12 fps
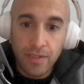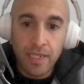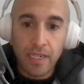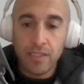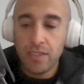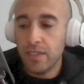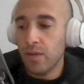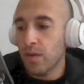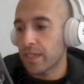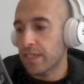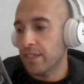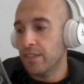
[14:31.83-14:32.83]
dude, how's New
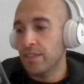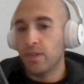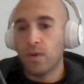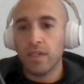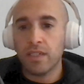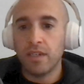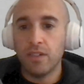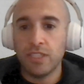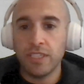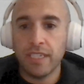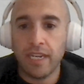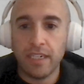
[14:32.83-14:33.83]
York? You're in New York
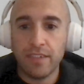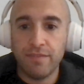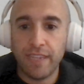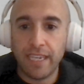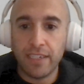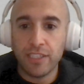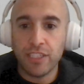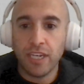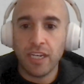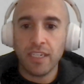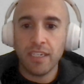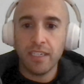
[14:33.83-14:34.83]
coaching Gary
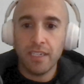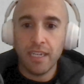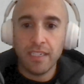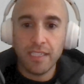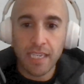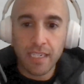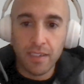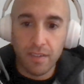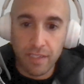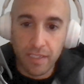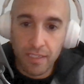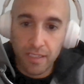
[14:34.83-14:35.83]
Vaynerchuk. How's that going?